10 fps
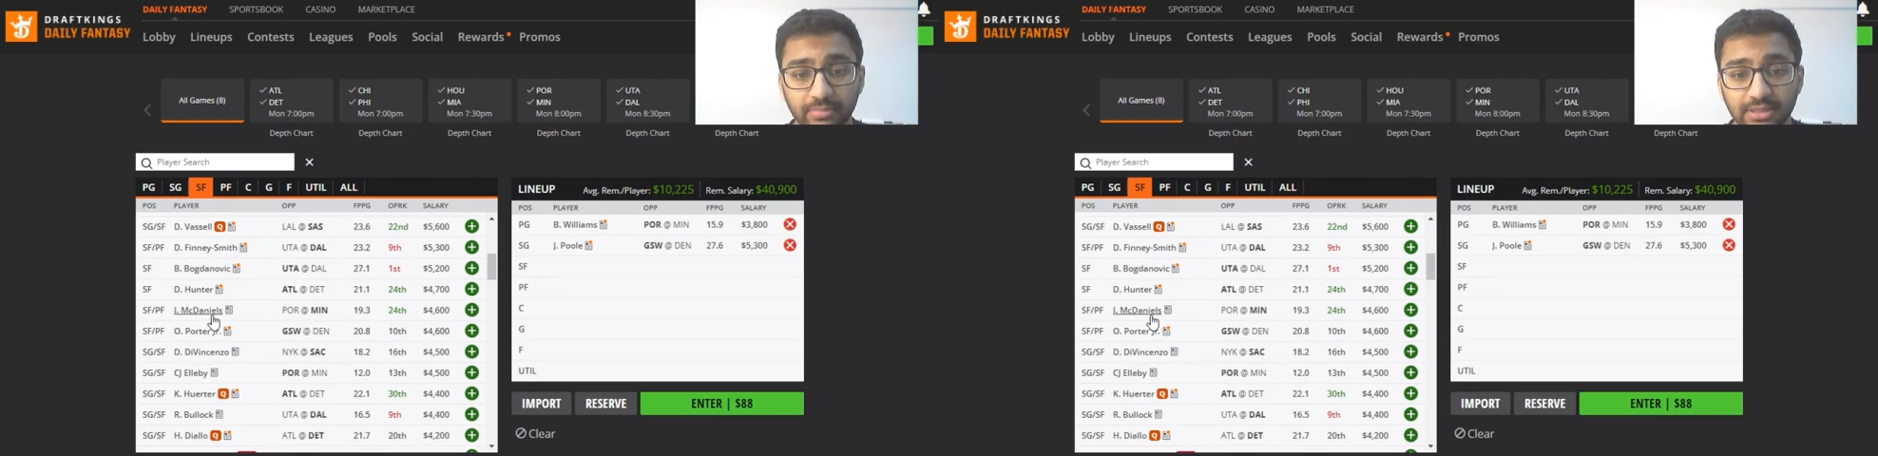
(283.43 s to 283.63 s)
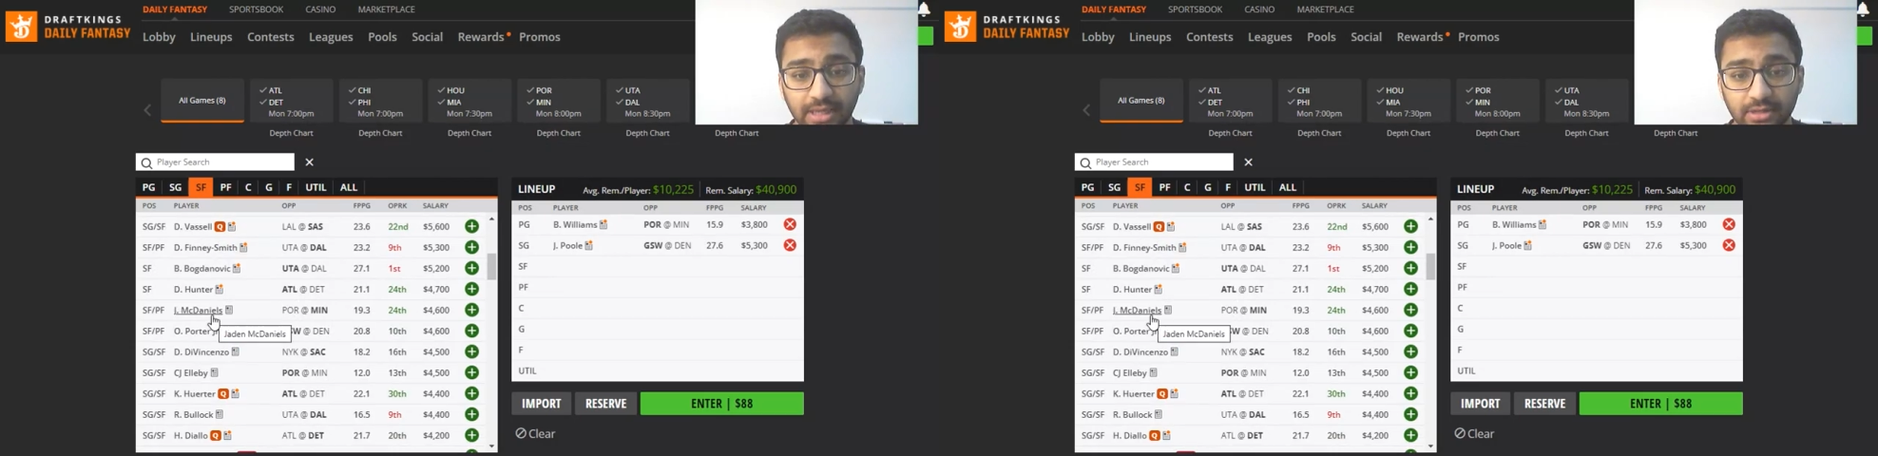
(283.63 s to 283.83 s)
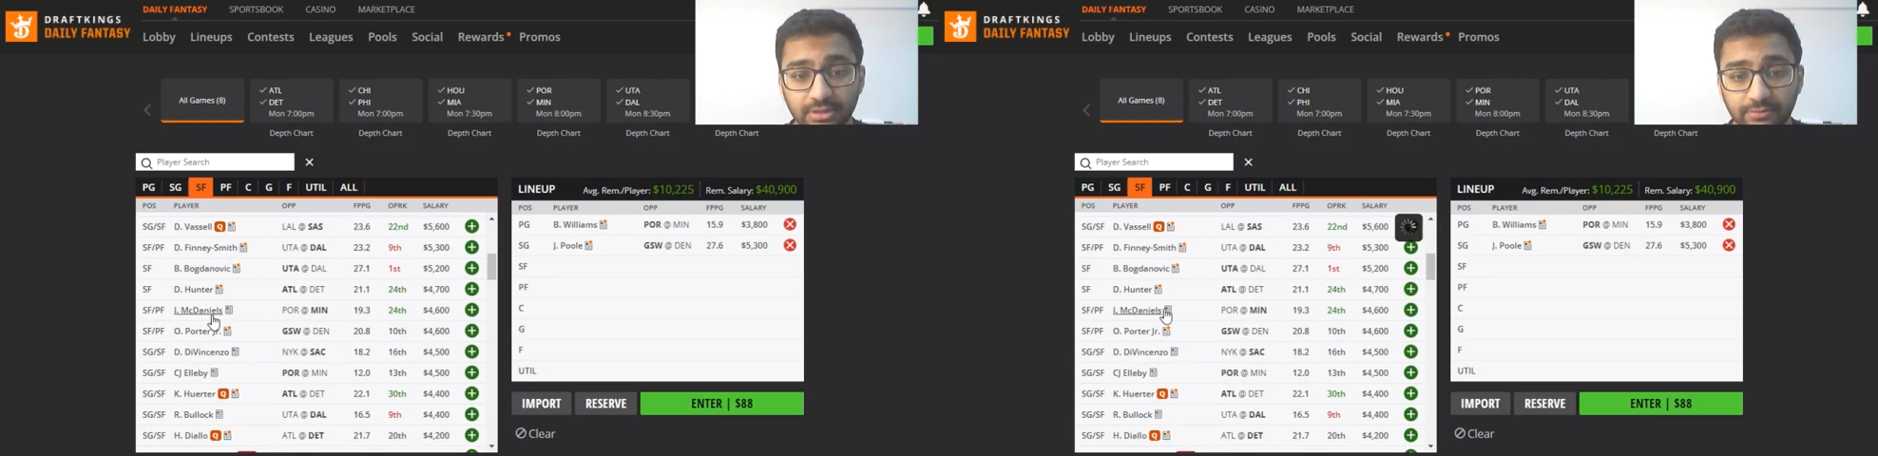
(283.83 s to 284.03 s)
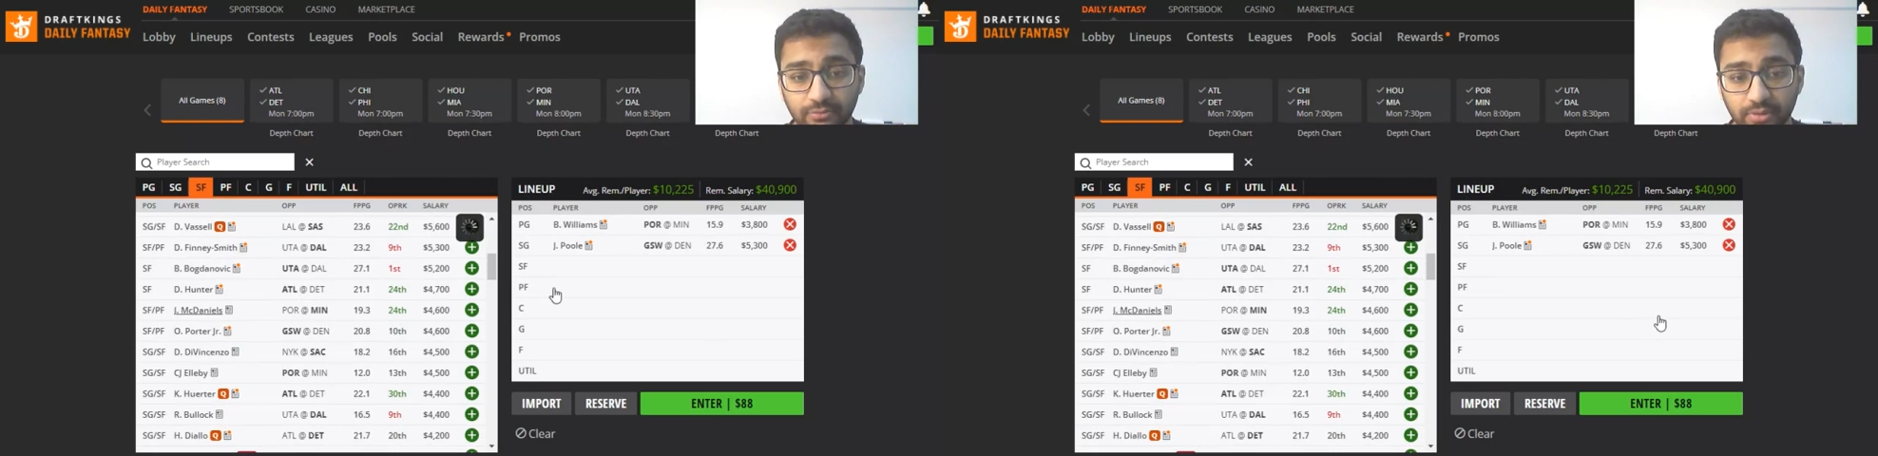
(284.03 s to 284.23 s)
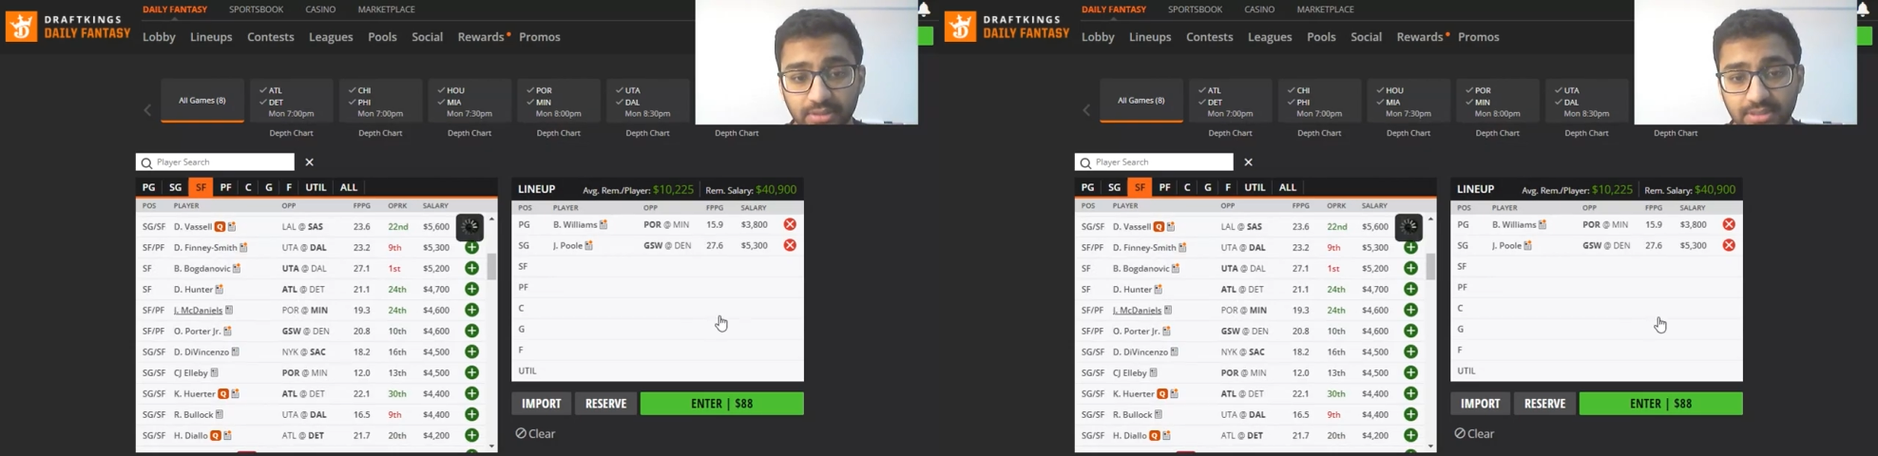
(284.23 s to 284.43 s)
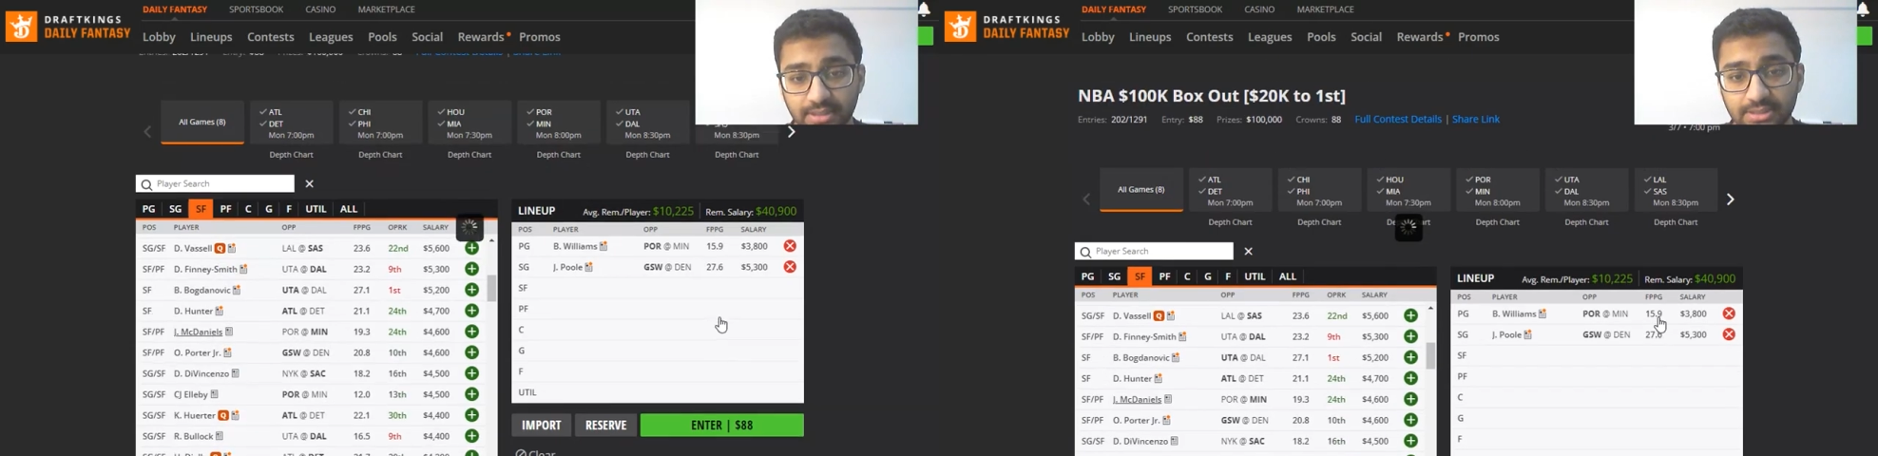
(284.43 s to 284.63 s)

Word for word: McDaniels at 46.